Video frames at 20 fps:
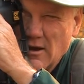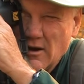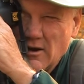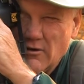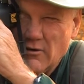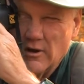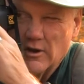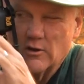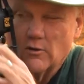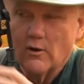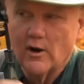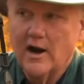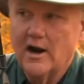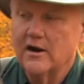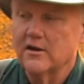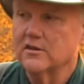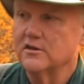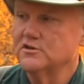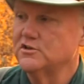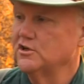
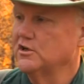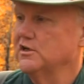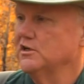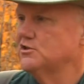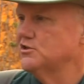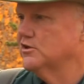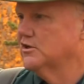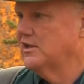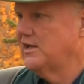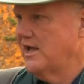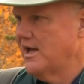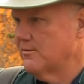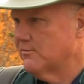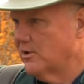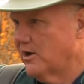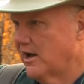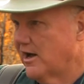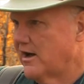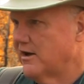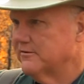require that you get your
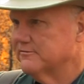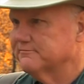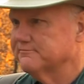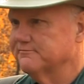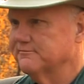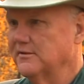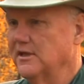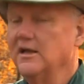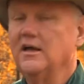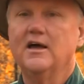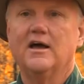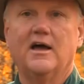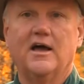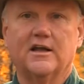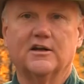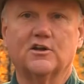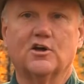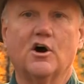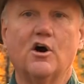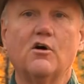camera out
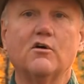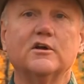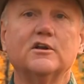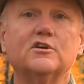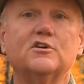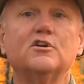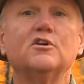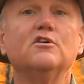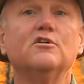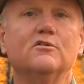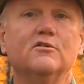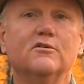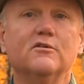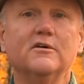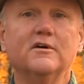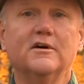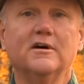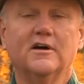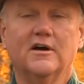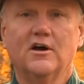and go and do
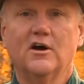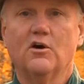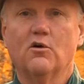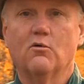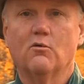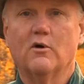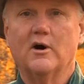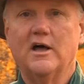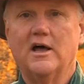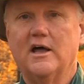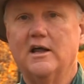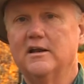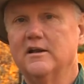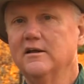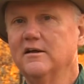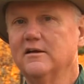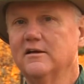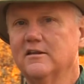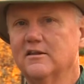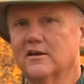when
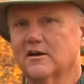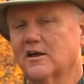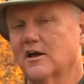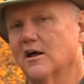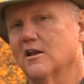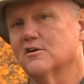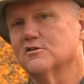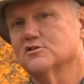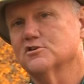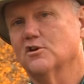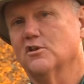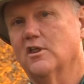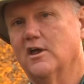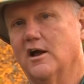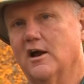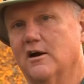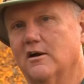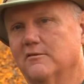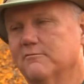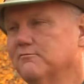the colors are
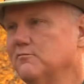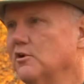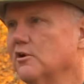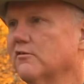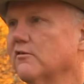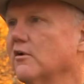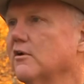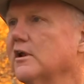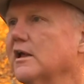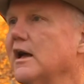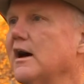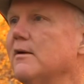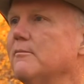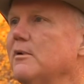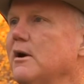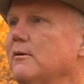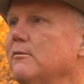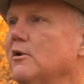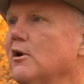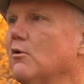there. You've only got
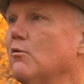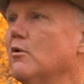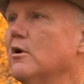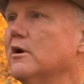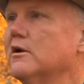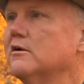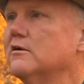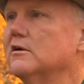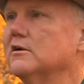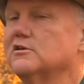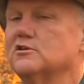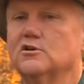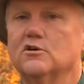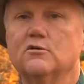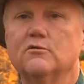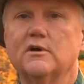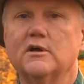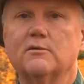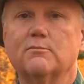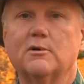maybe a 1 or a
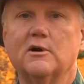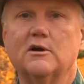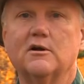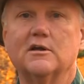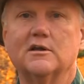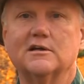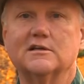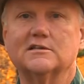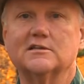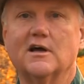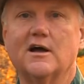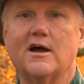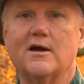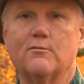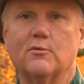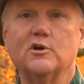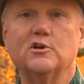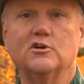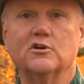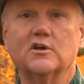2 week period of
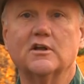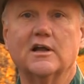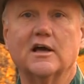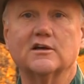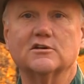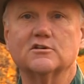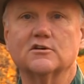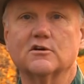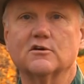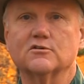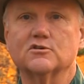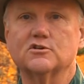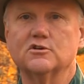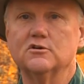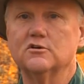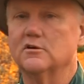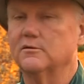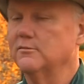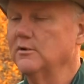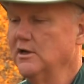time when you can actually go
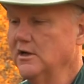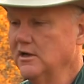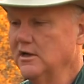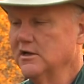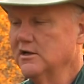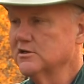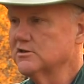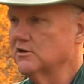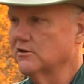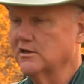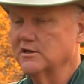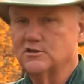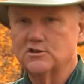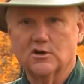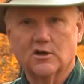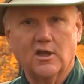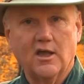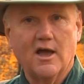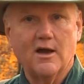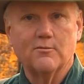shoot them. So get
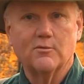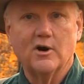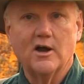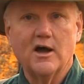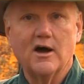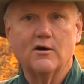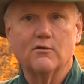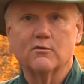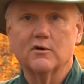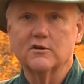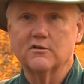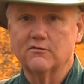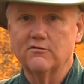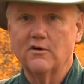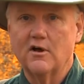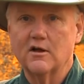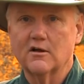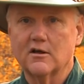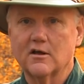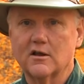your camera out when the
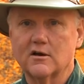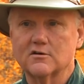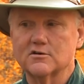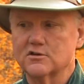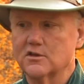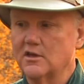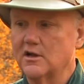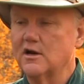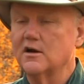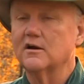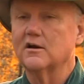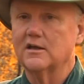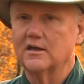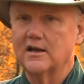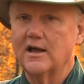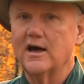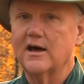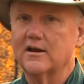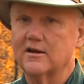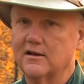fall colors are there and
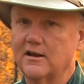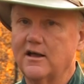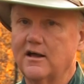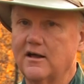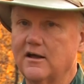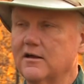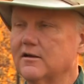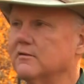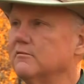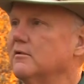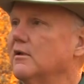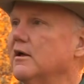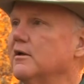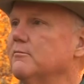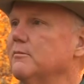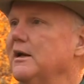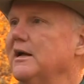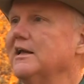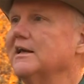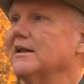get out
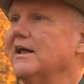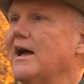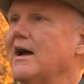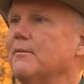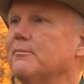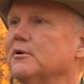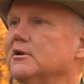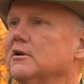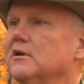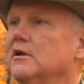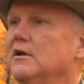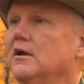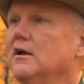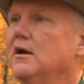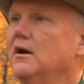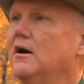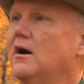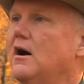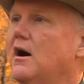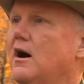and make it happen
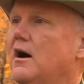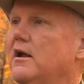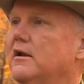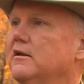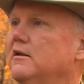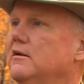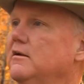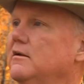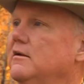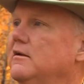on